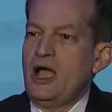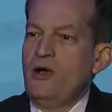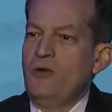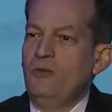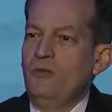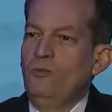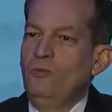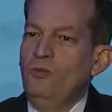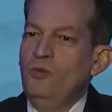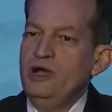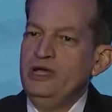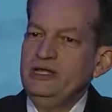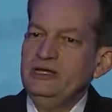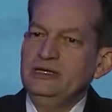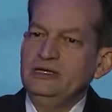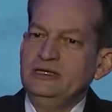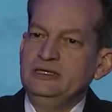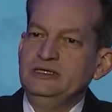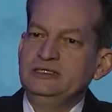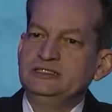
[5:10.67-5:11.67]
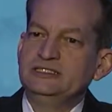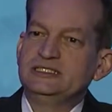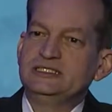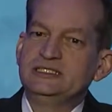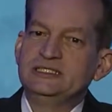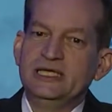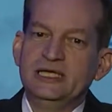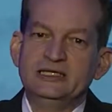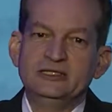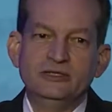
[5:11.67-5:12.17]
what
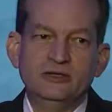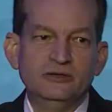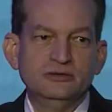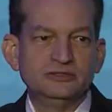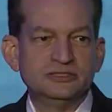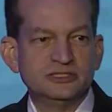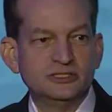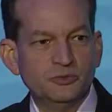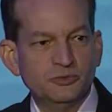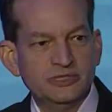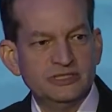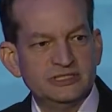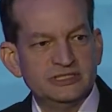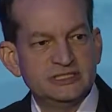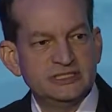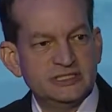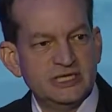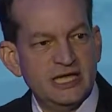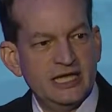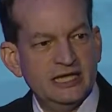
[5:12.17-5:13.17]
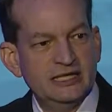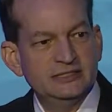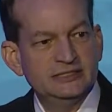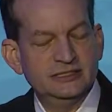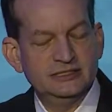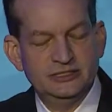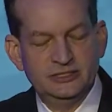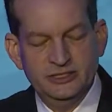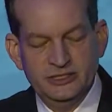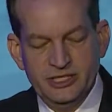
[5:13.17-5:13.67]
signals do we
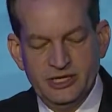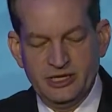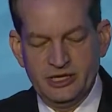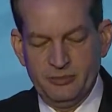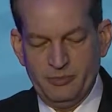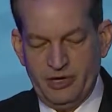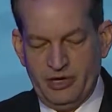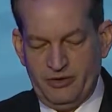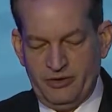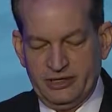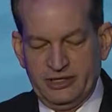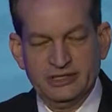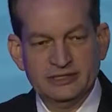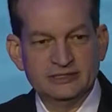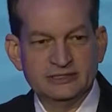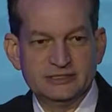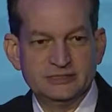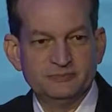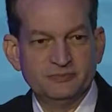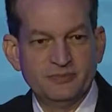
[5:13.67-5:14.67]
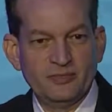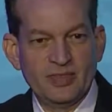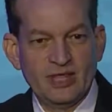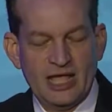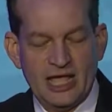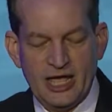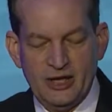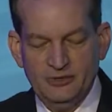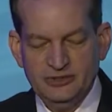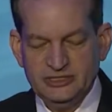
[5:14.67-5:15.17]
send to young Americans.
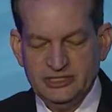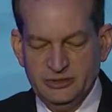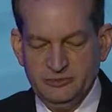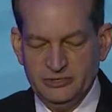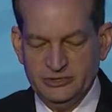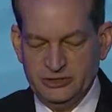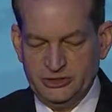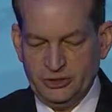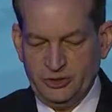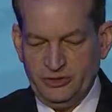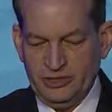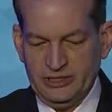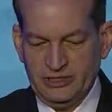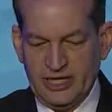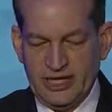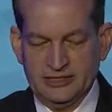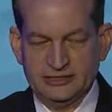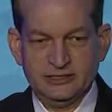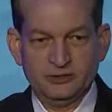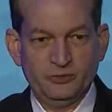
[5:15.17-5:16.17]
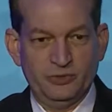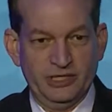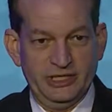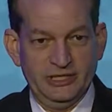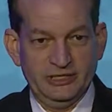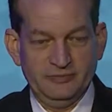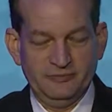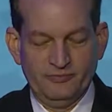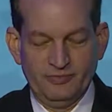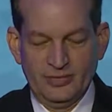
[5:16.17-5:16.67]
I was in Missouri last
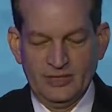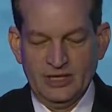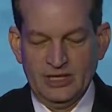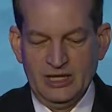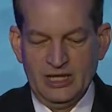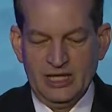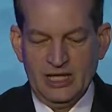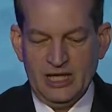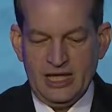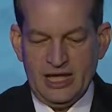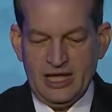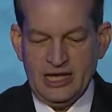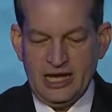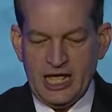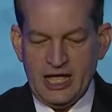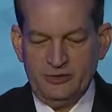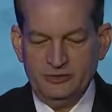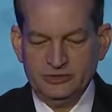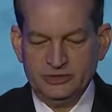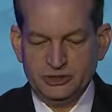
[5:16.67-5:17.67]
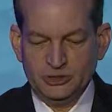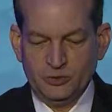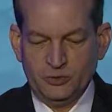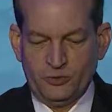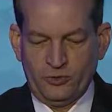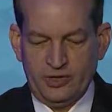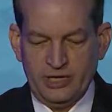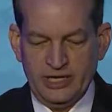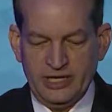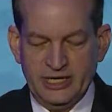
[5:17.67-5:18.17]
week, and I was
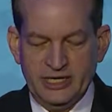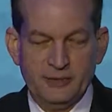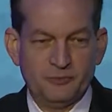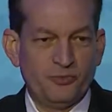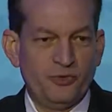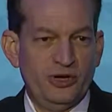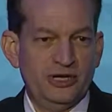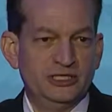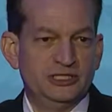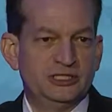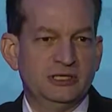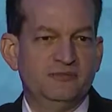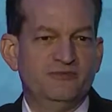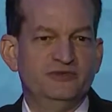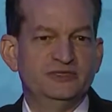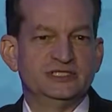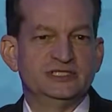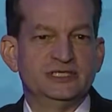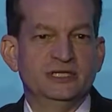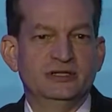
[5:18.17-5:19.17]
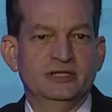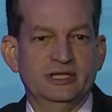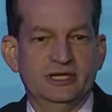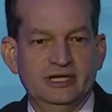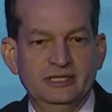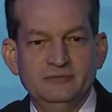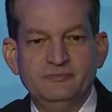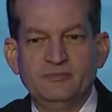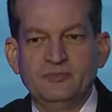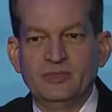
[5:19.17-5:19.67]
touring an apprenticeship
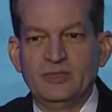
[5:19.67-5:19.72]
facility